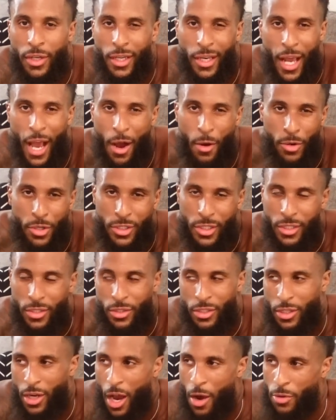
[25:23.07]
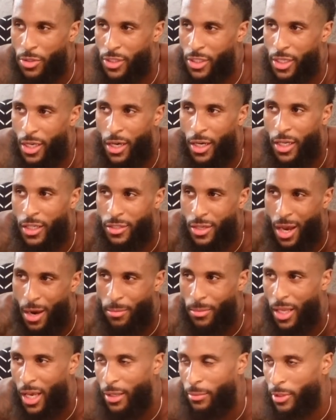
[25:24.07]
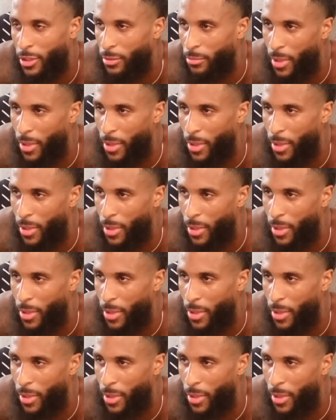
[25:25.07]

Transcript: And I was just, you know, I was the youngest, so I'm like,